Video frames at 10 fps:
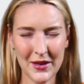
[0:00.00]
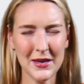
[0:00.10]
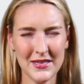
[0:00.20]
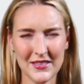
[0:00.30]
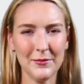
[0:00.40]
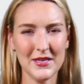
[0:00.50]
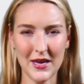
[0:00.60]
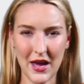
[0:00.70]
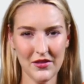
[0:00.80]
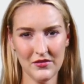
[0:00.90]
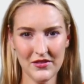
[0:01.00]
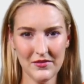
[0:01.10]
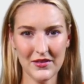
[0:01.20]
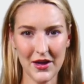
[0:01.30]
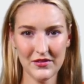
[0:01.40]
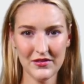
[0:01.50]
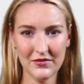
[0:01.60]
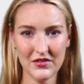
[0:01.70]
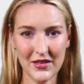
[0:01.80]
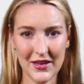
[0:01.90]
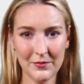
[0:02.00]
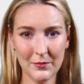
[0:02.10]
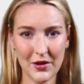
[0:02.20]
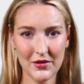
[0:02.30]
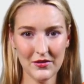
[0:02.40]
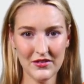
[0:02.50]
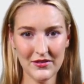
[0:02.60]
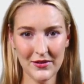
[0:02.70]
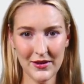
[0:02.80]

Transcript: examining hundreds of thousands of genetic markers.